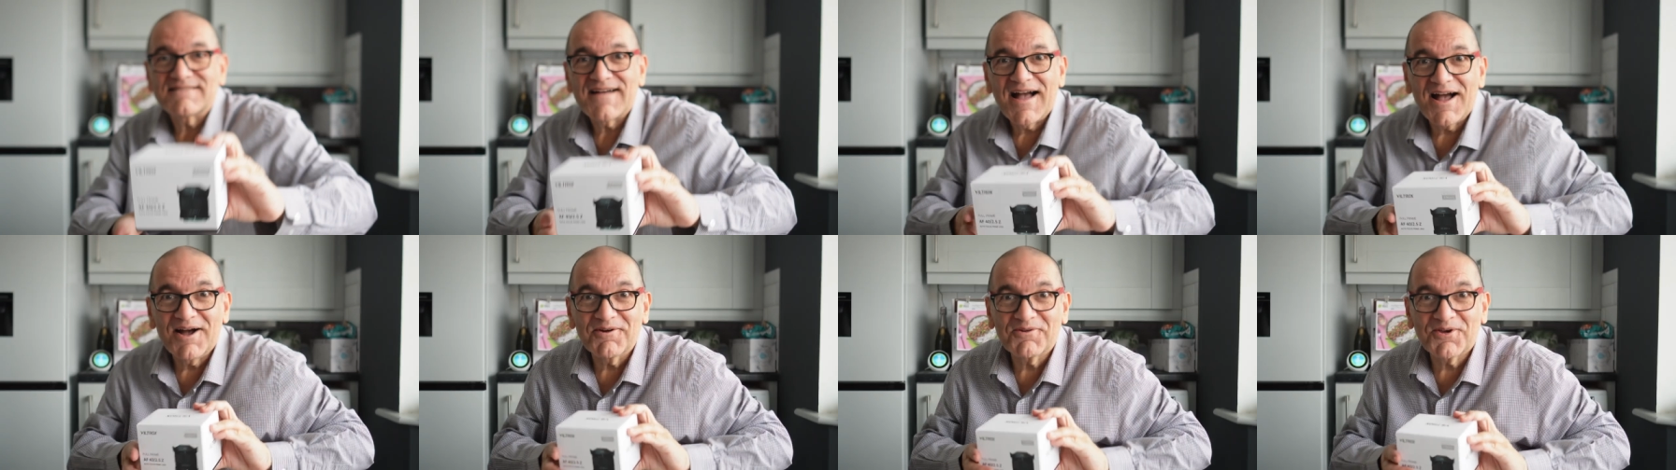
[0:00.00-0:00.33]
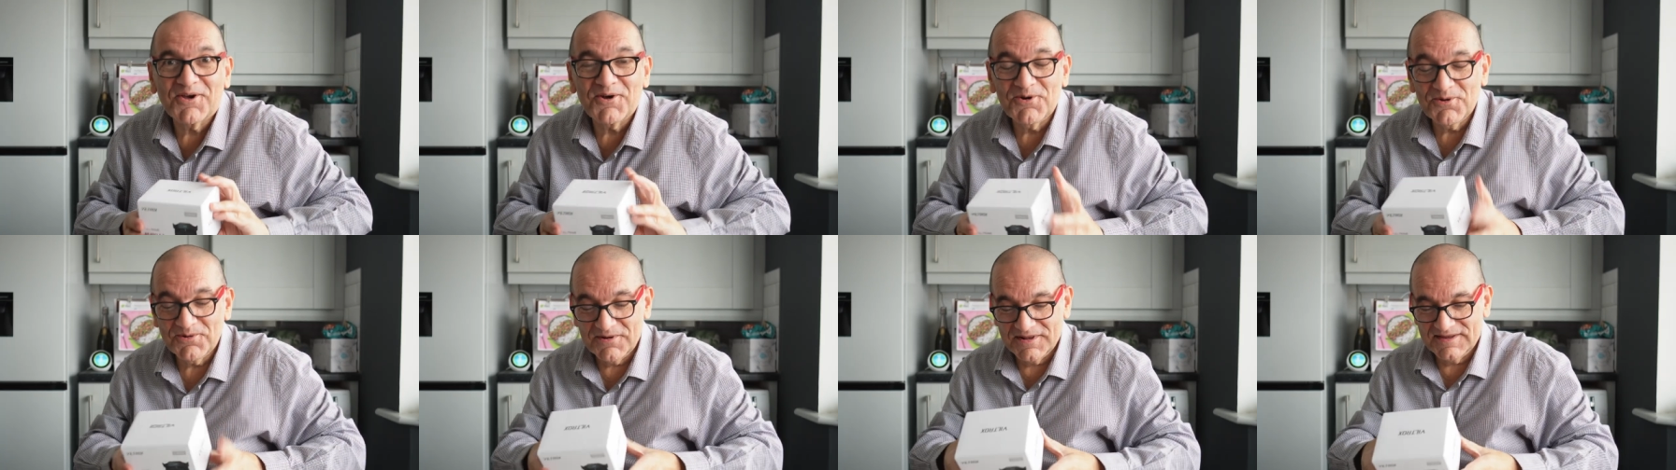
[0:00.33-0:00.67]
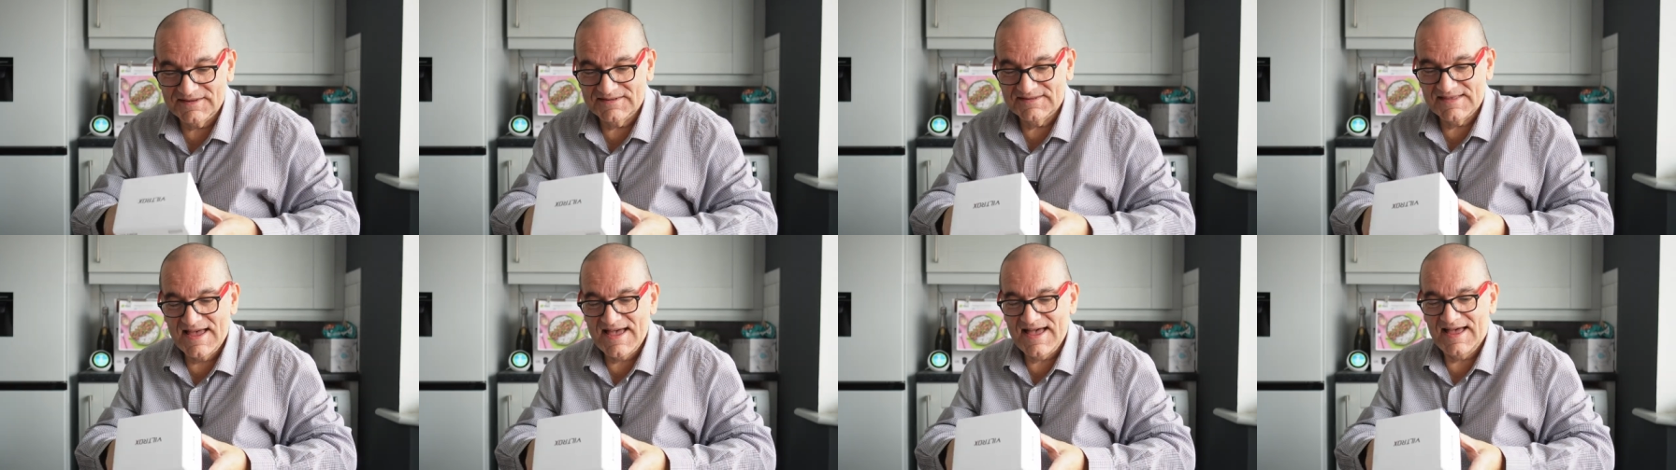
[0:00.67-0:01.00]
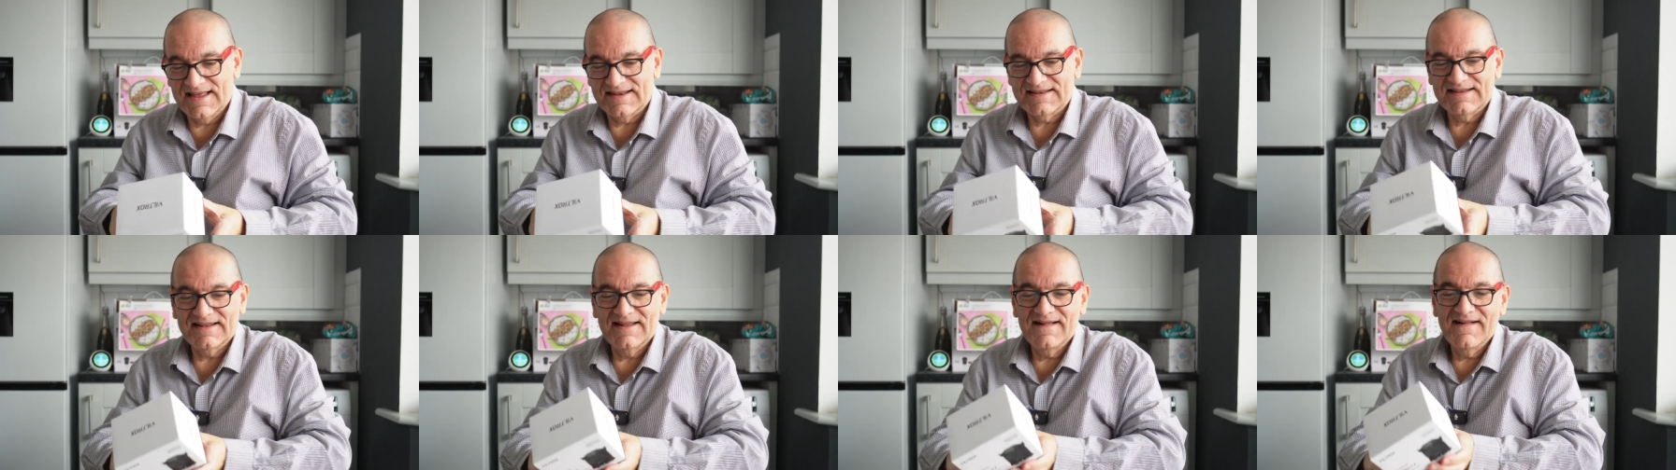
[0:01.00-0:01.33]
How cool is
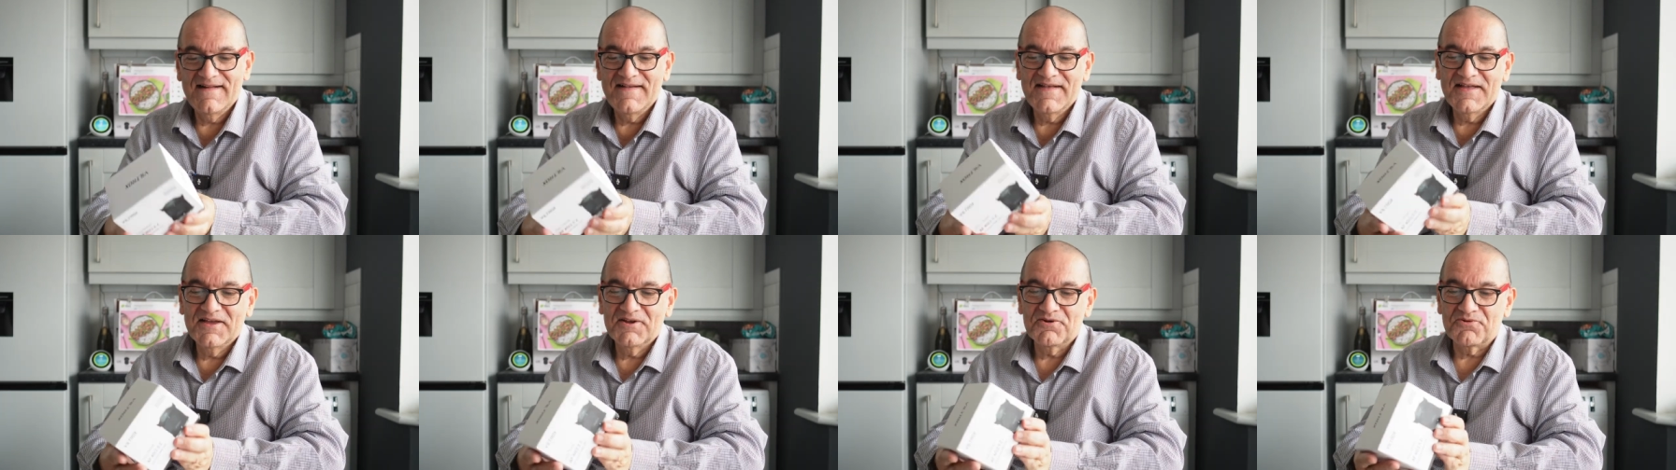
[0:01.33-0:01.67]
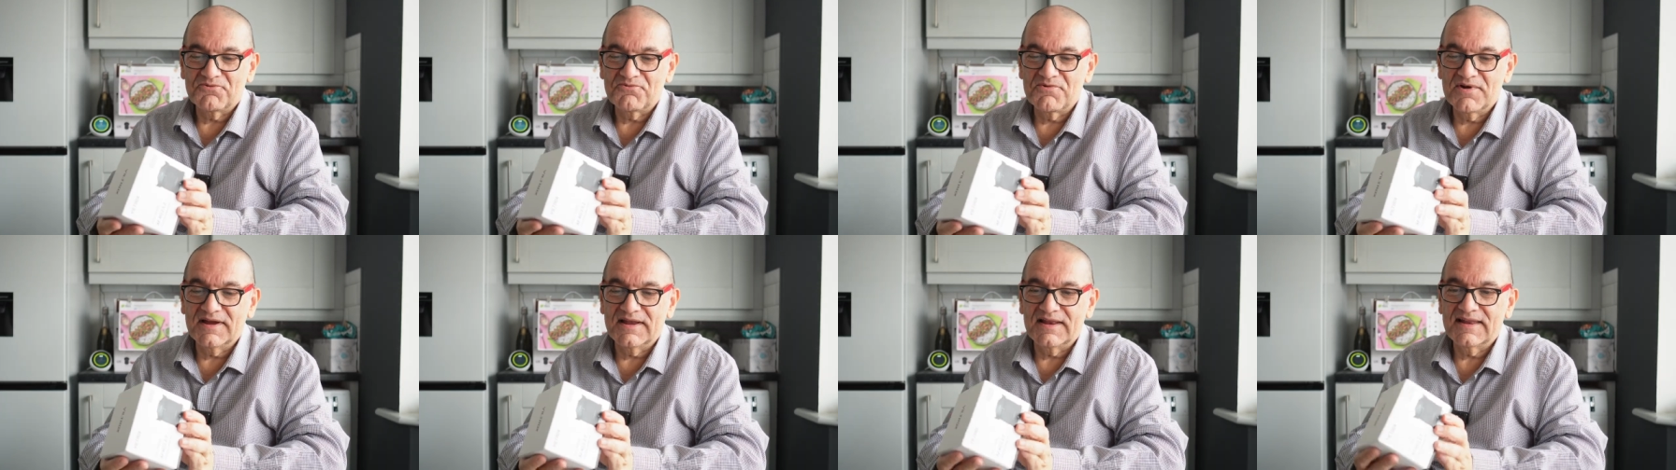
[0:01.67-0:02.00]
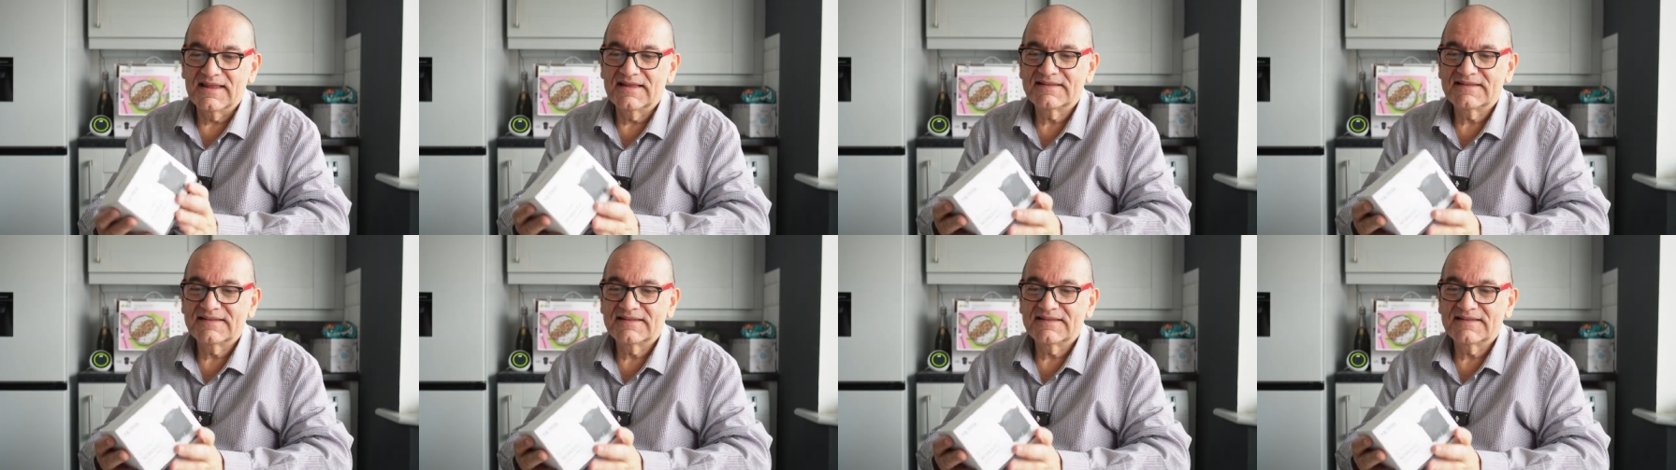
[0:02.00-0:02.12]
that? Right,